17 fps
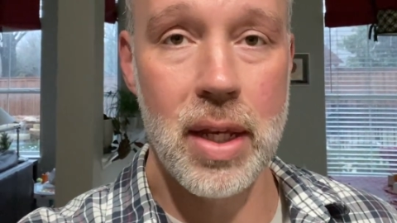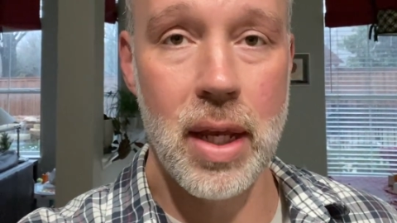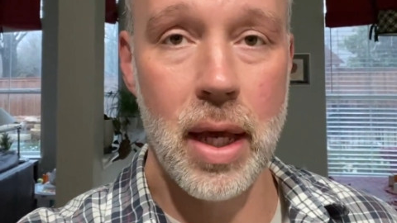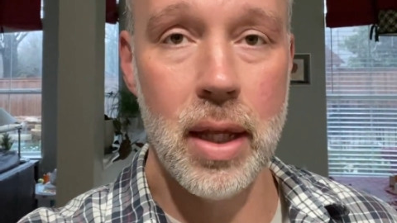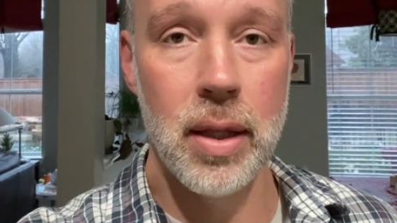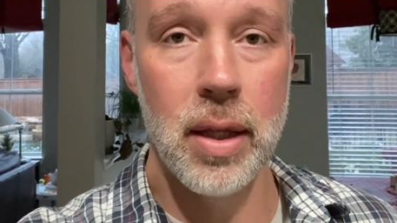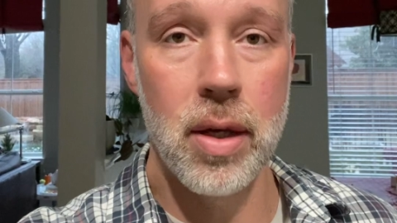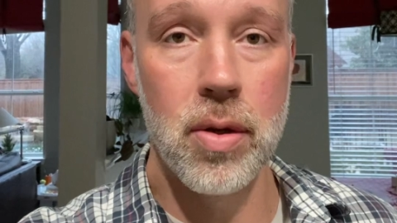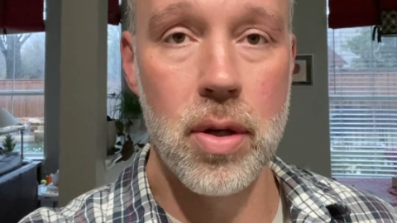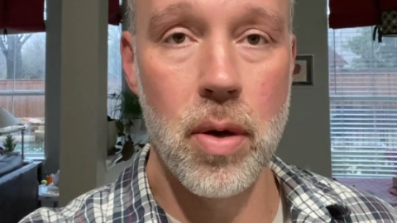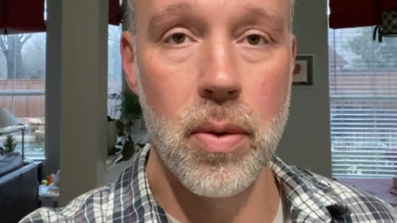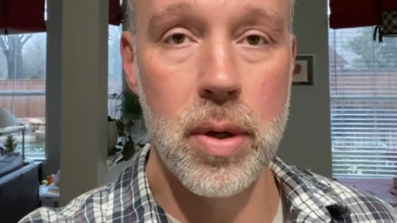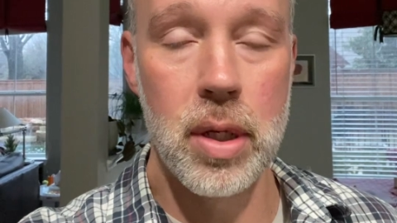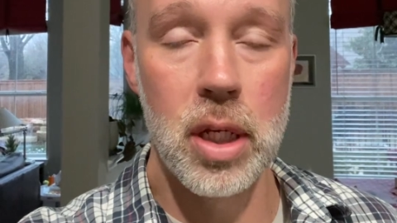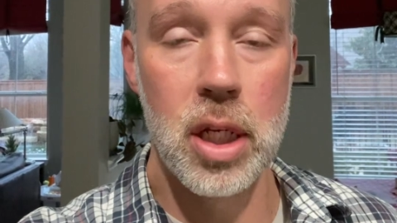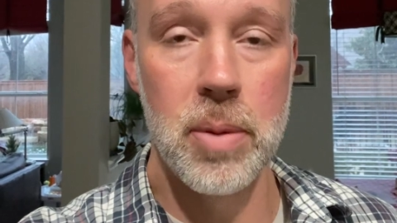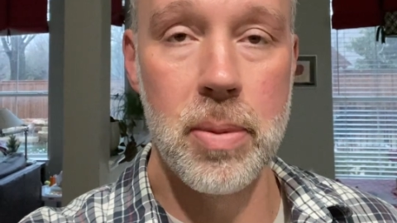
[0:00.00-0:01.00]
day and let you know
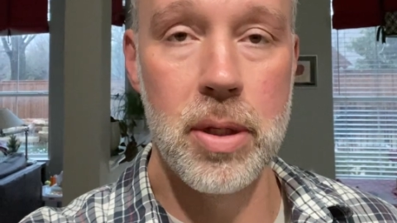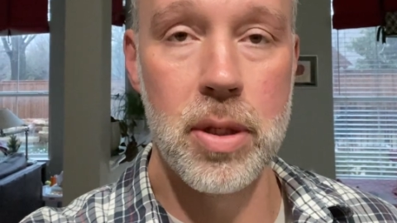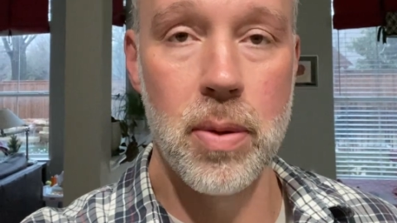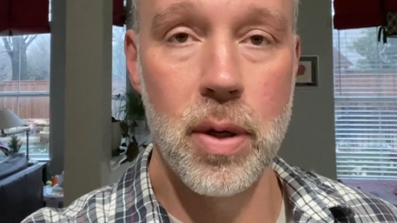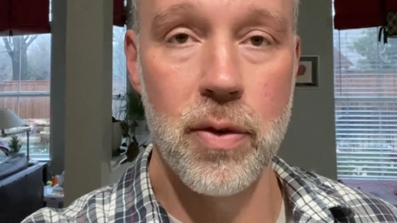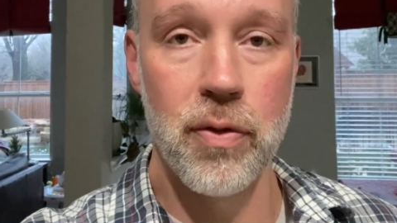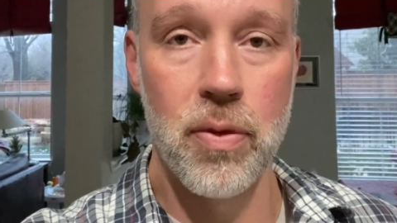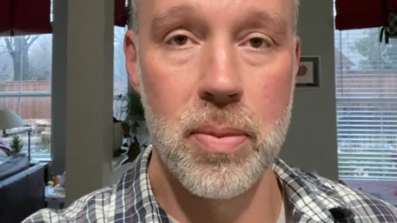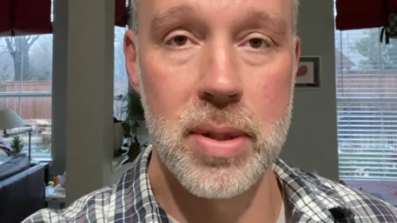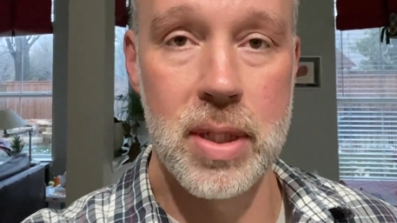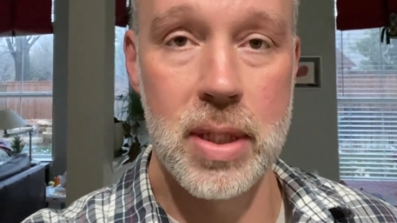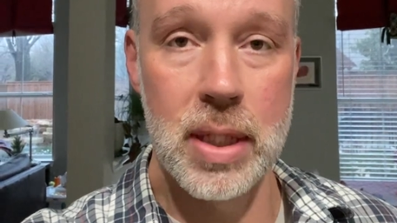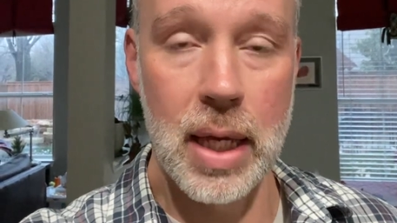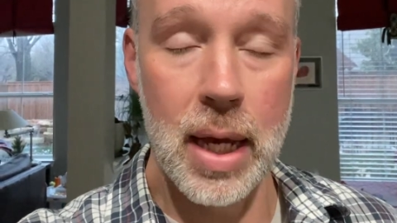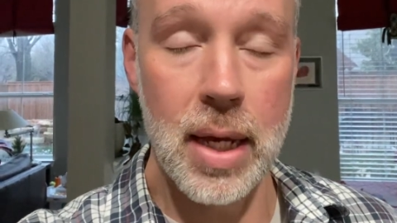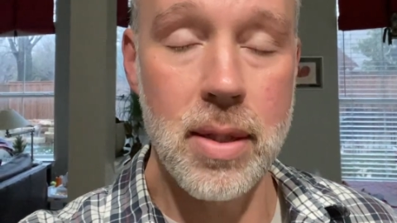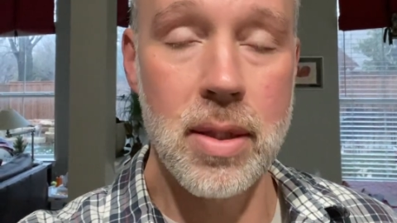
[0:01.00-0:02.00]
what you need to be doing for
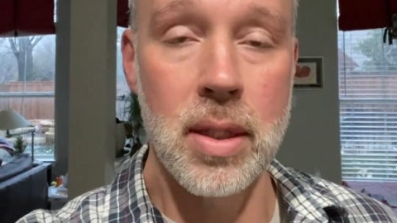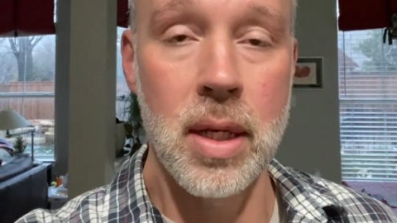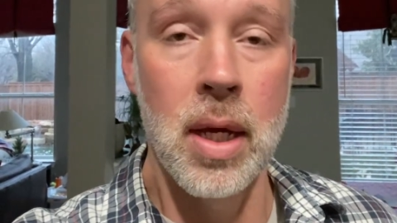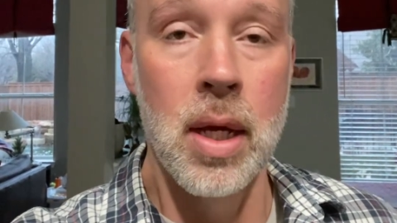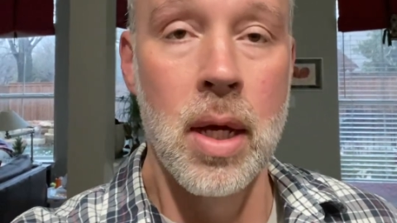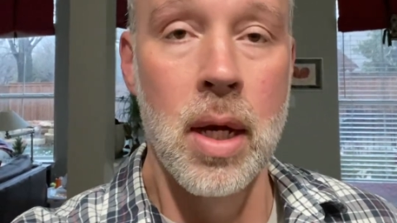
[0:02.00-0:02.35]
Mrs. Yates.